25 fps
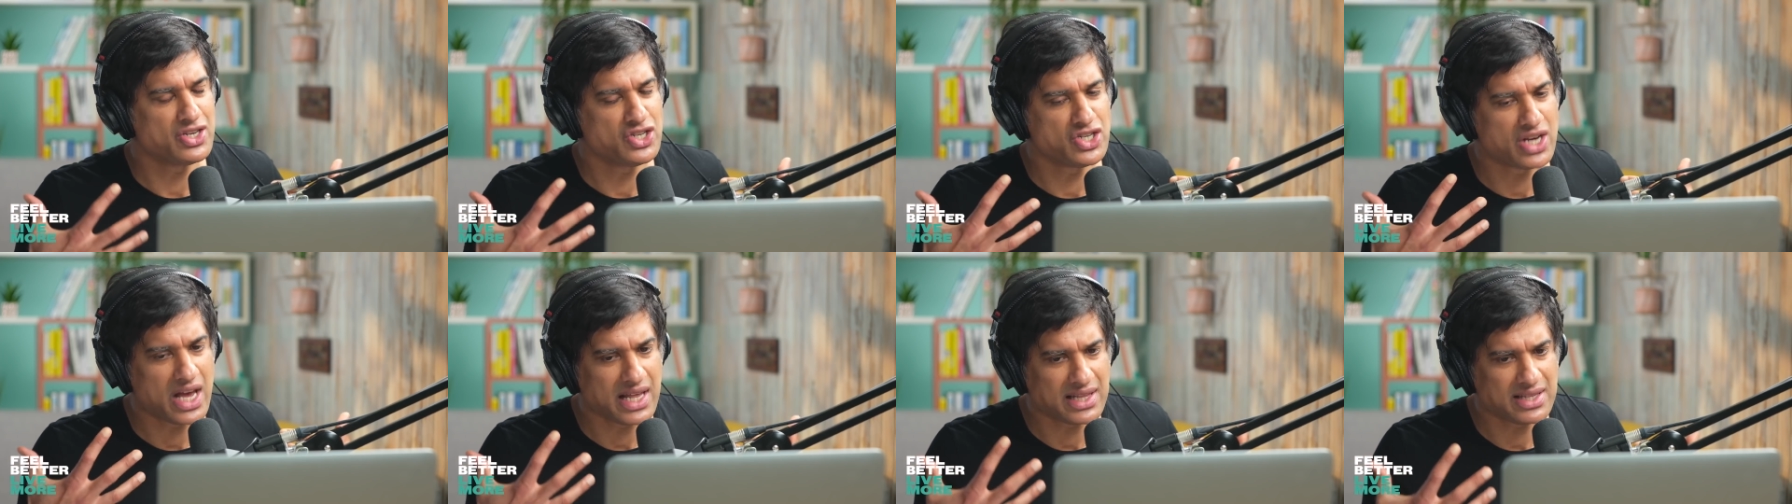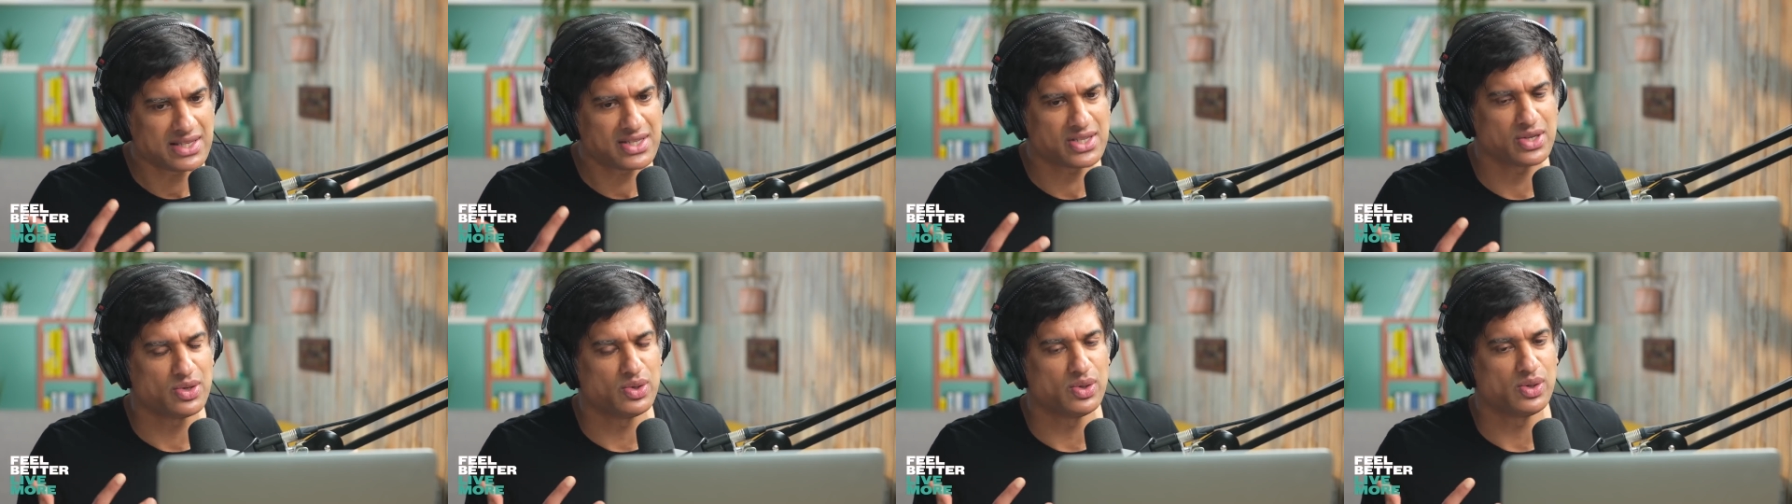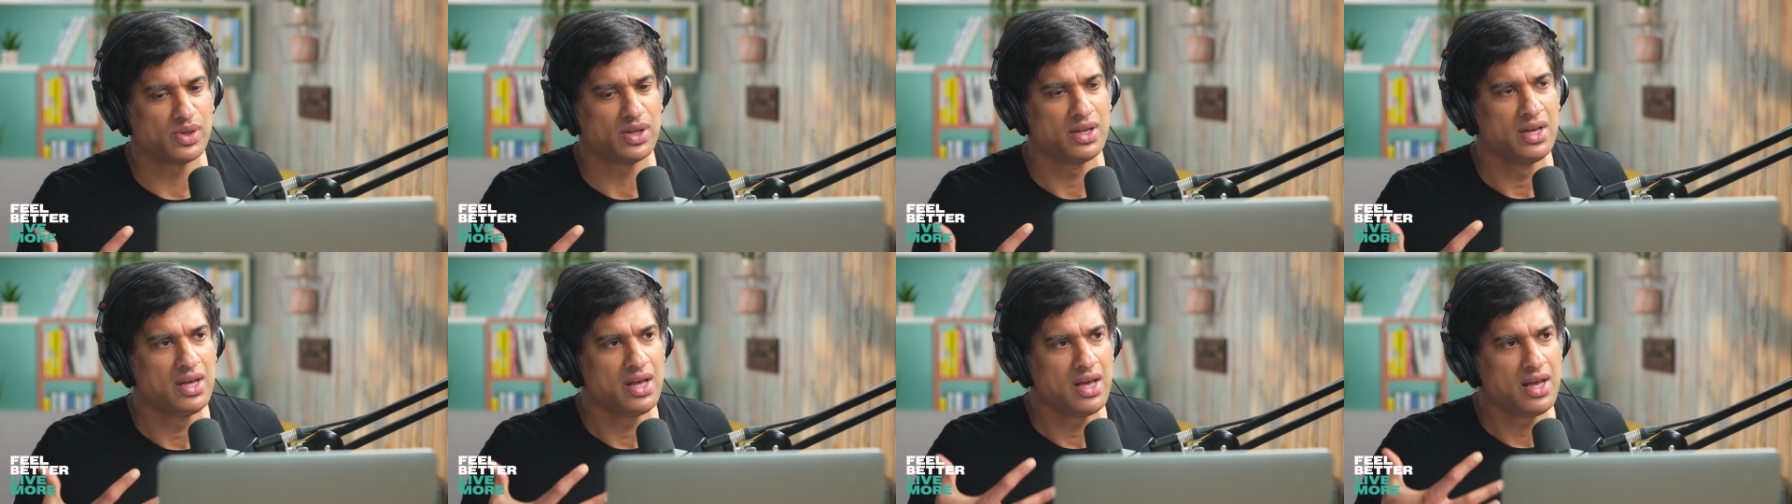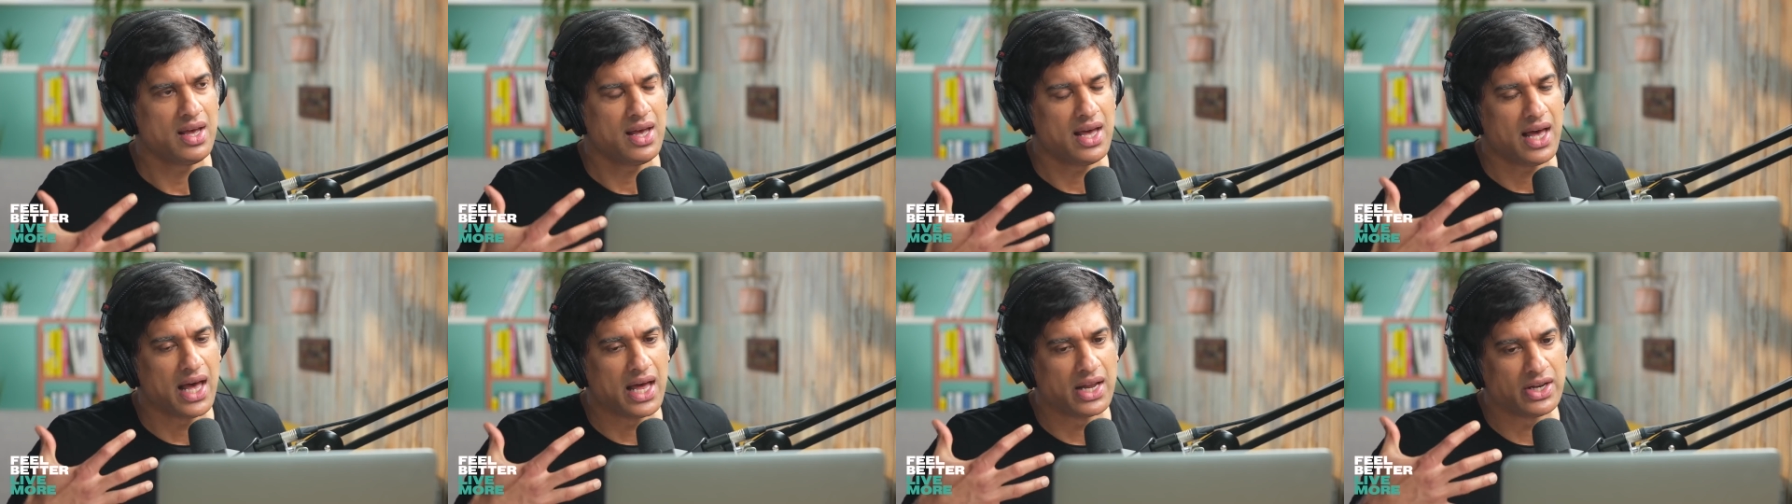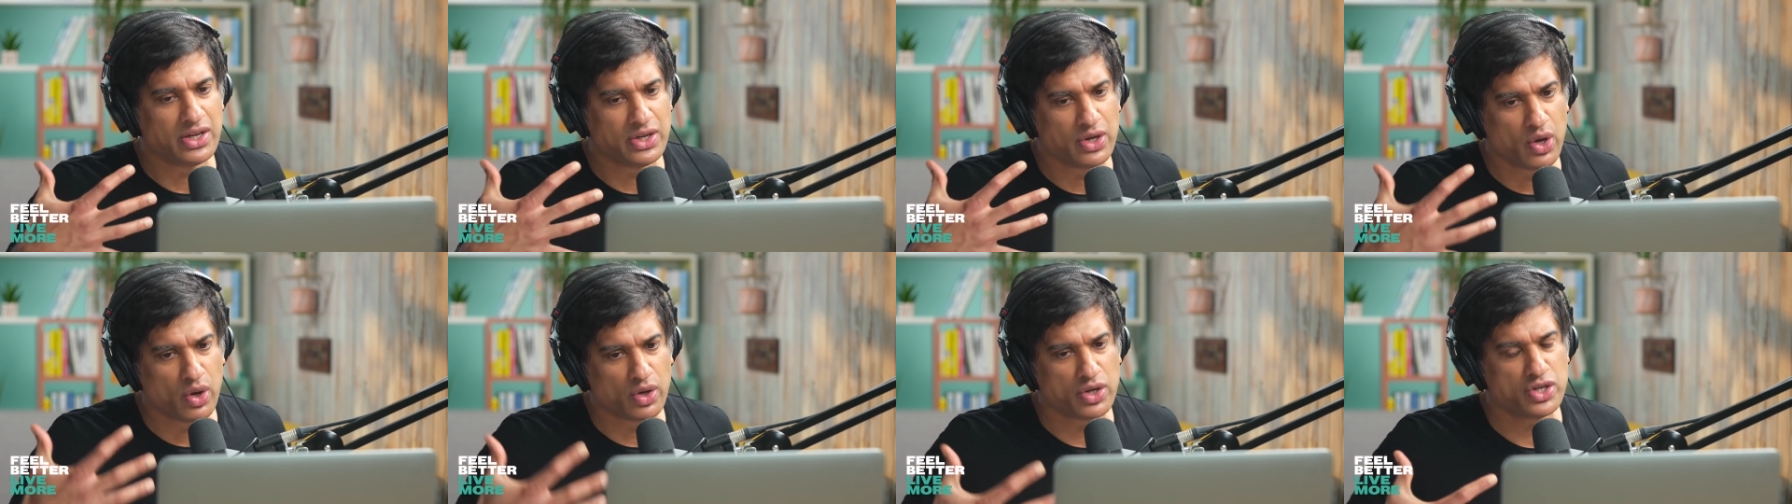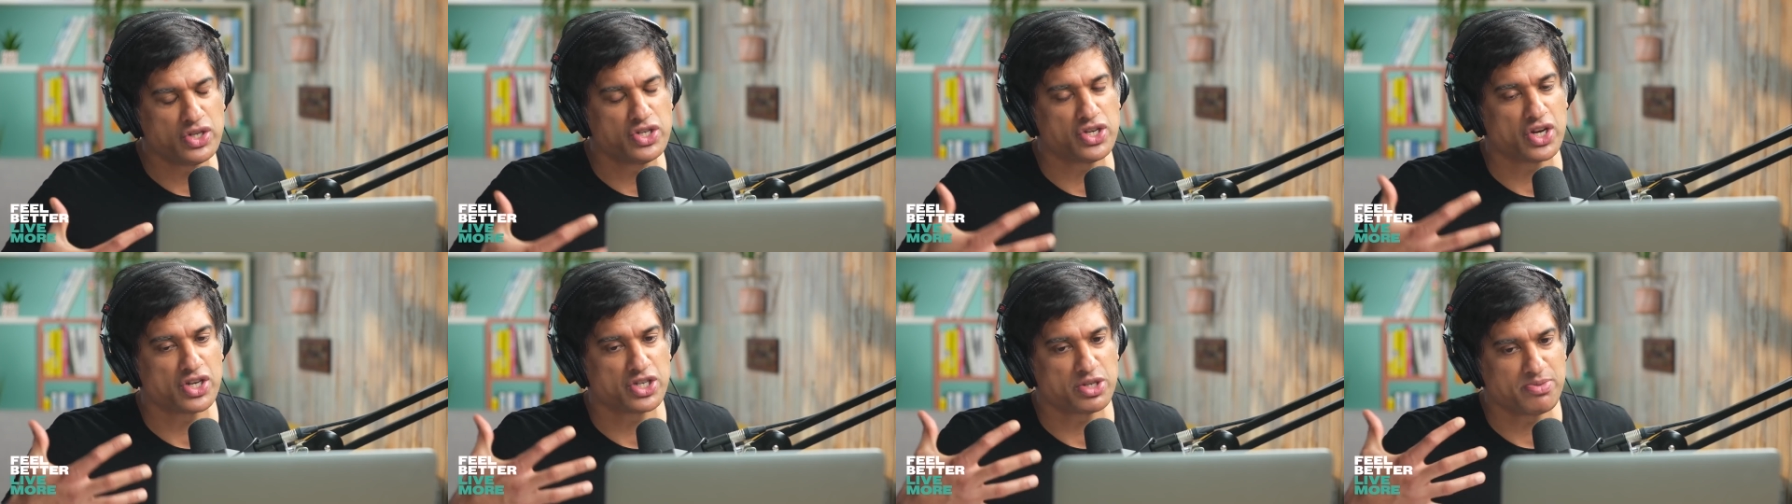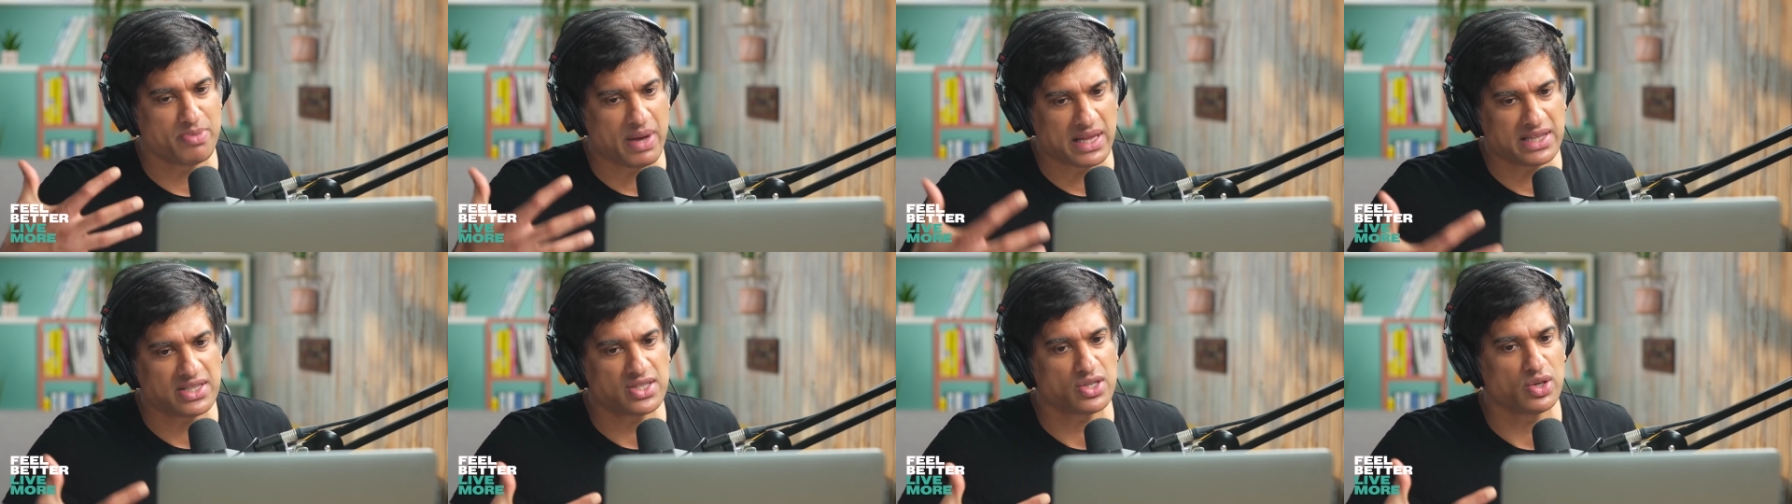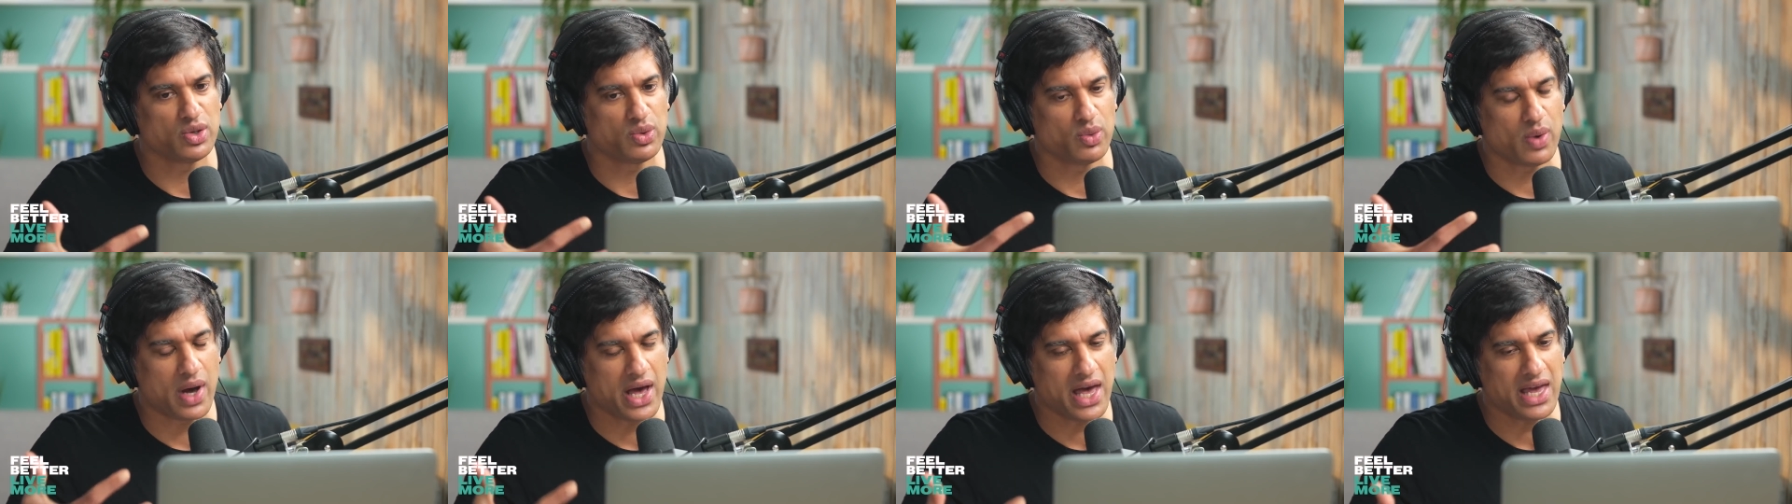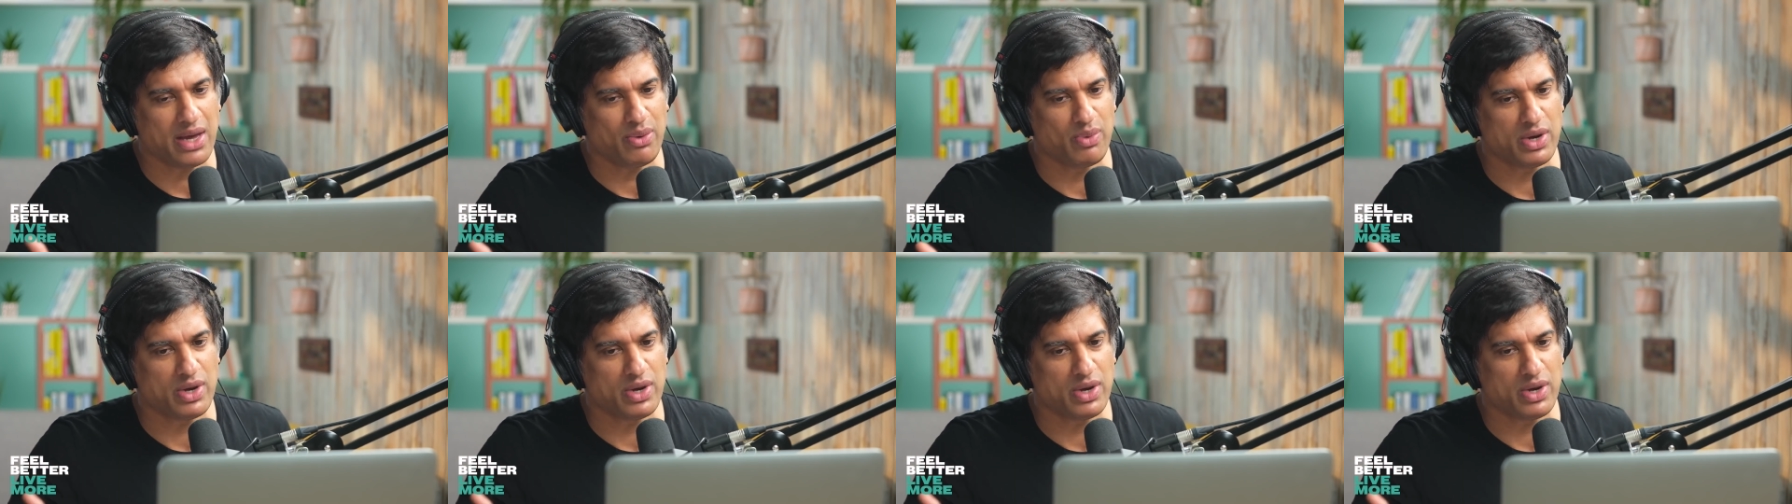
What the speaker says: gentle, and non-judgmental way,